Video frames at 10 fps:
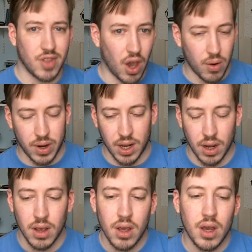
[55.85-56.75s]

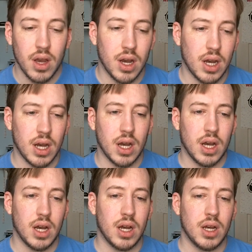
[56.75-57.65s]
going
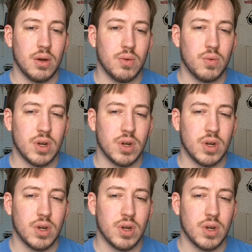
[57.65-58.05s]
uh,